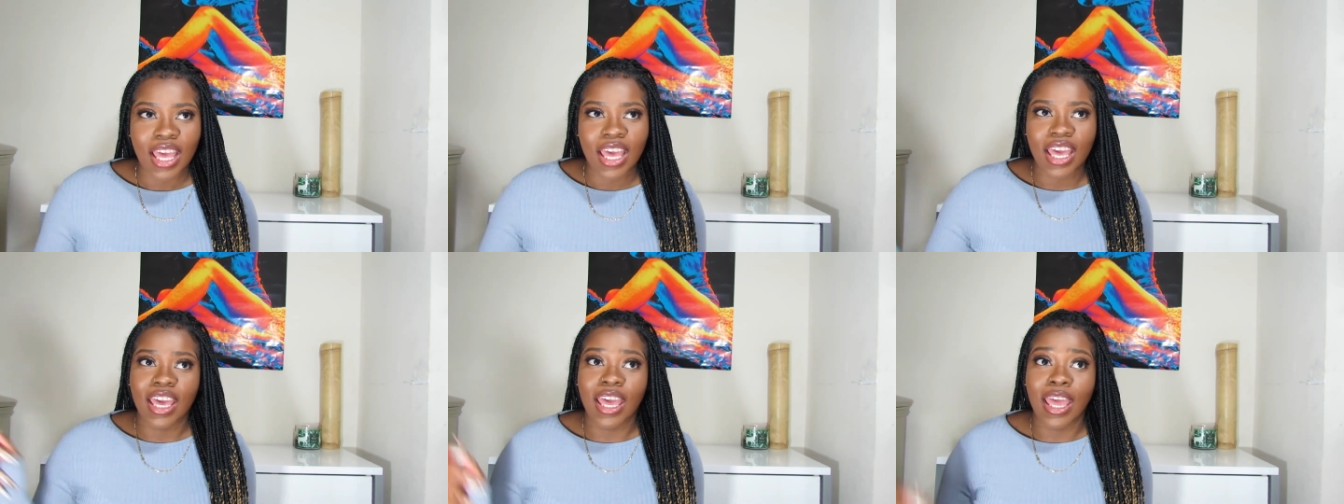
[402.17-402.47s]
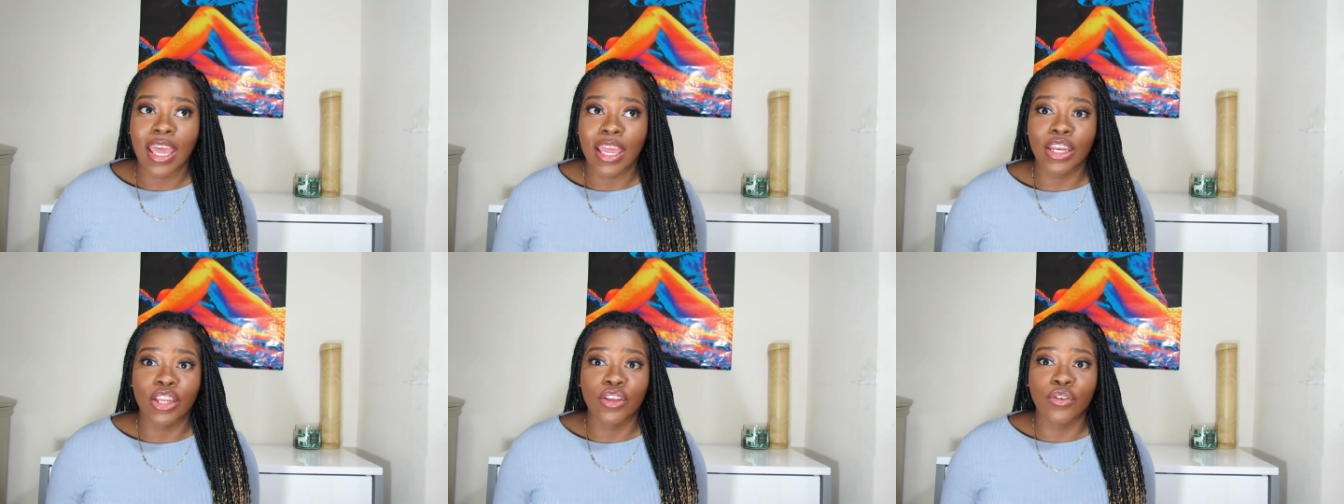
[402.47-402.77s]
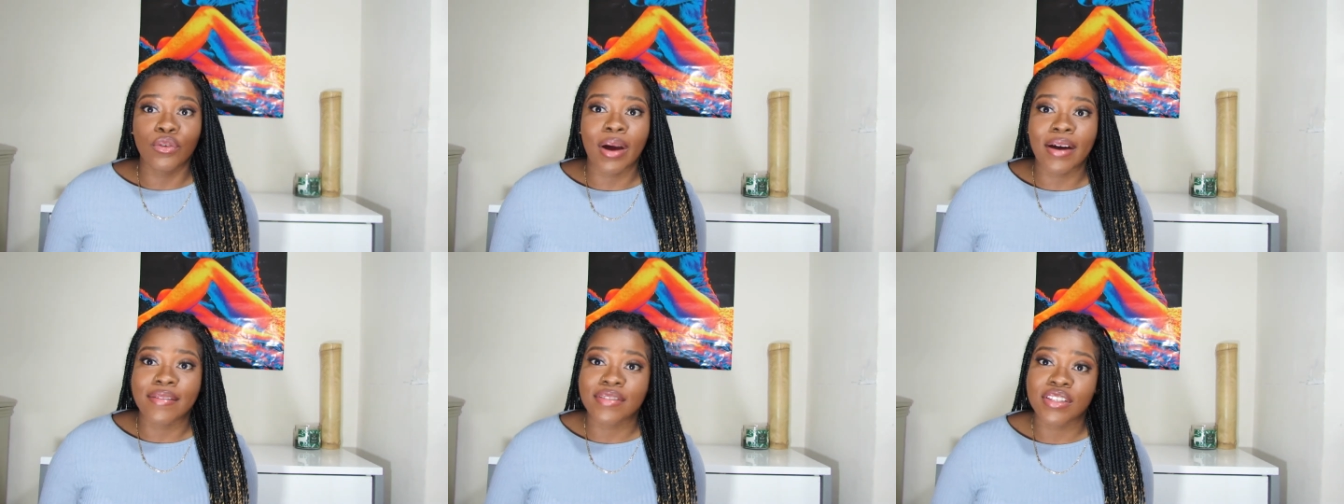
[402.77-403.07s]
and
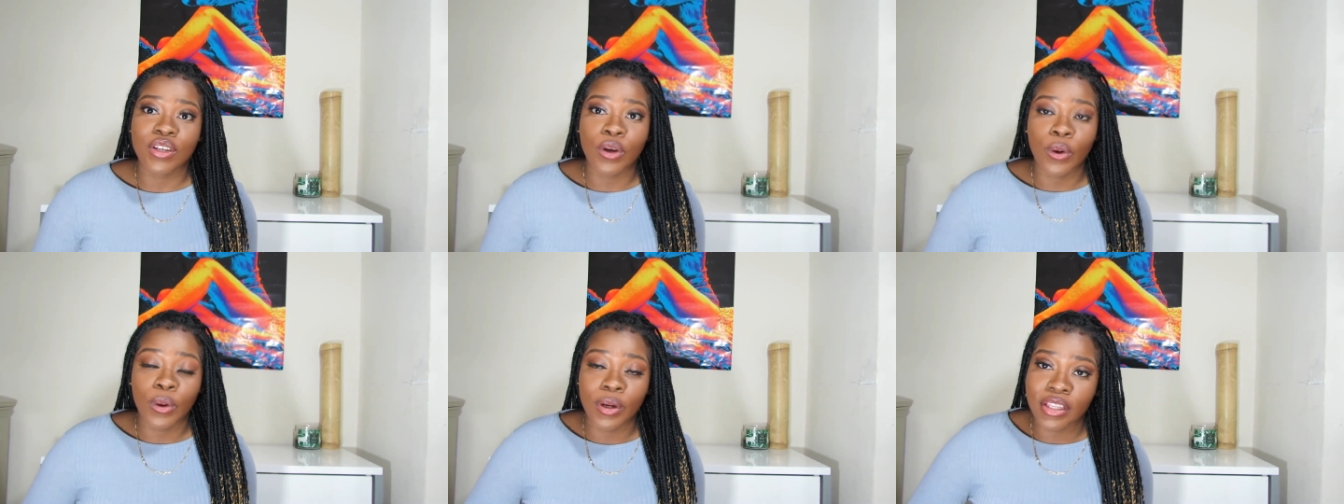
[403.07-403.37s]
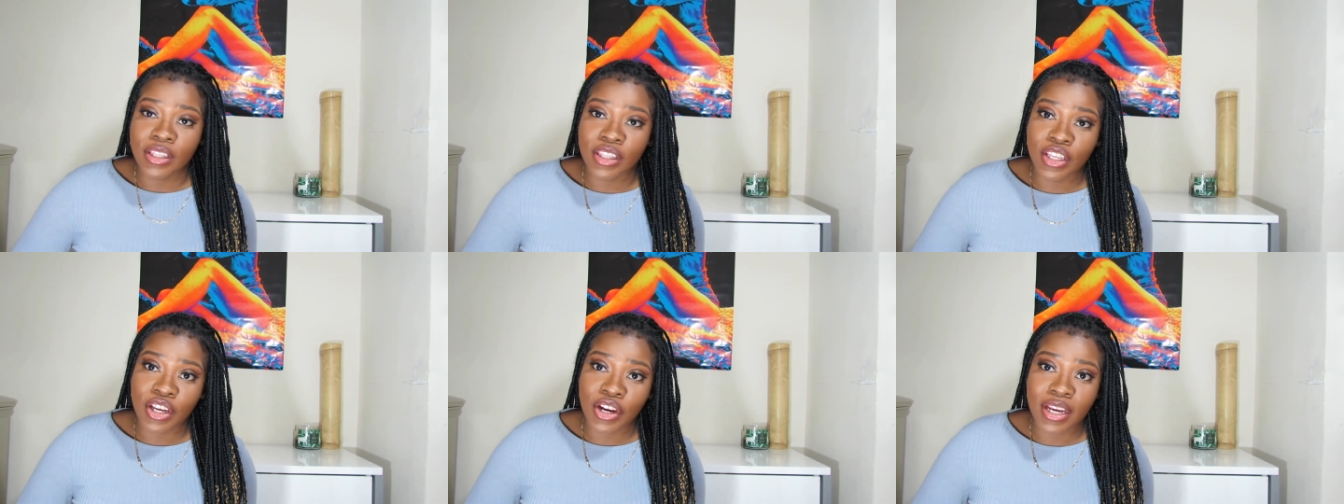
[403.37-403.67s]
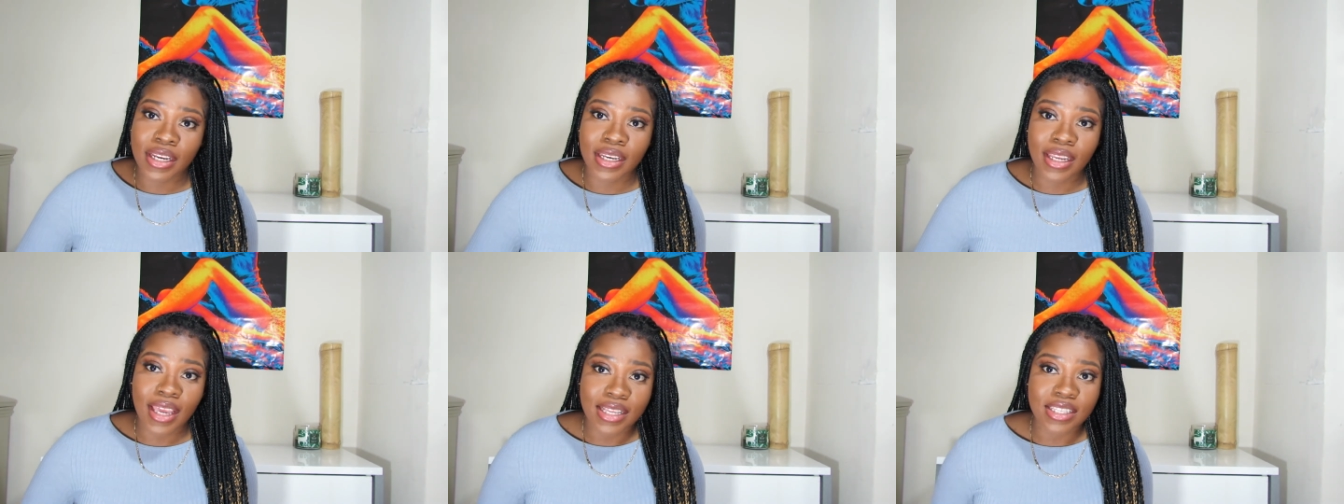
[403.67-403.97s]
you have to go in there
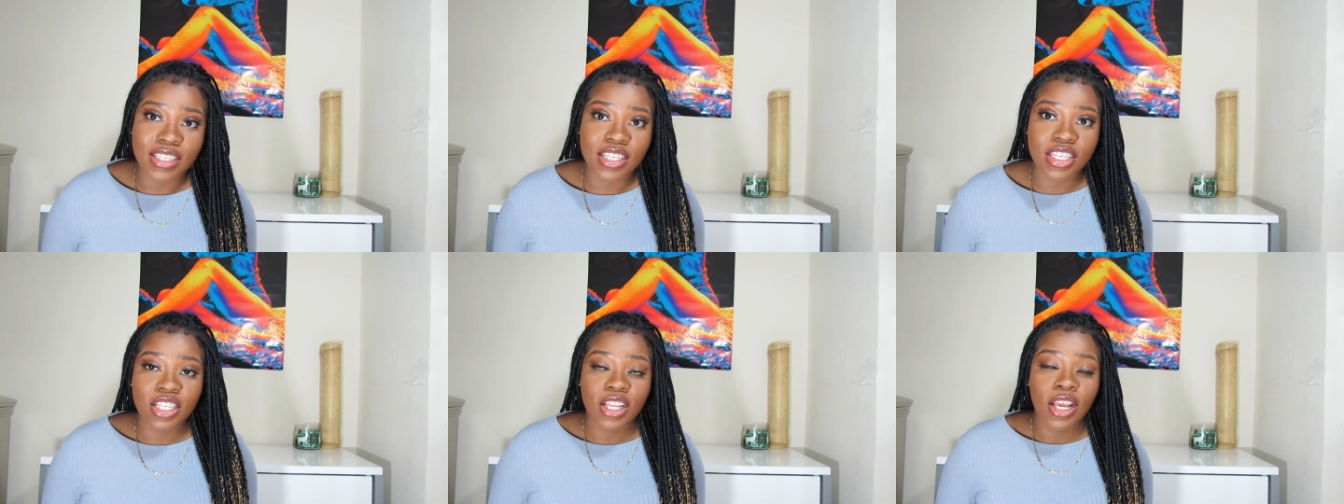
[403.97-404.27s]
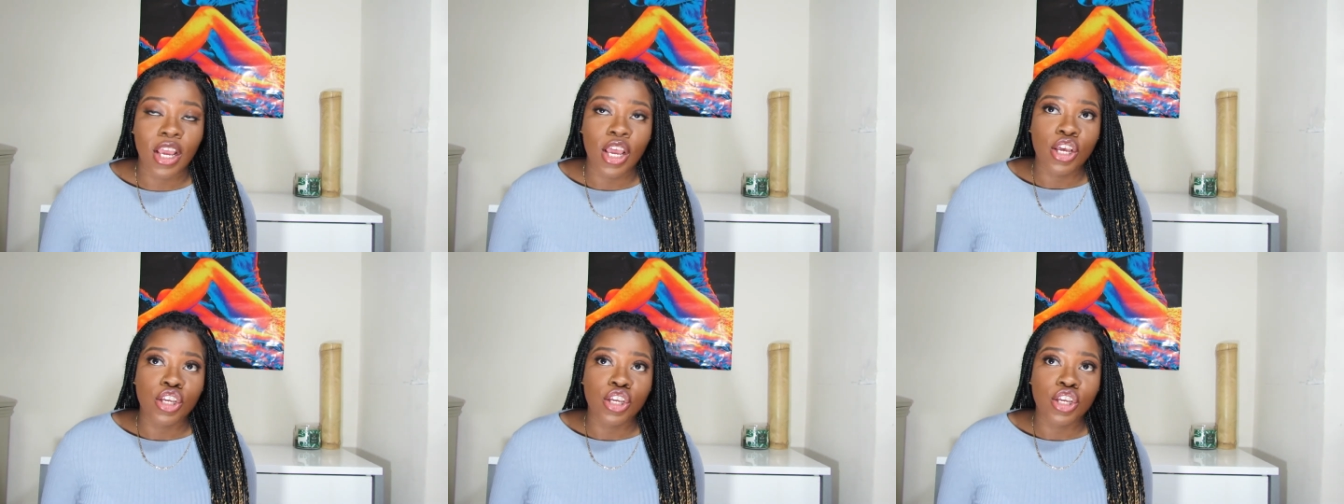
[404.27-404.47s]
and get it.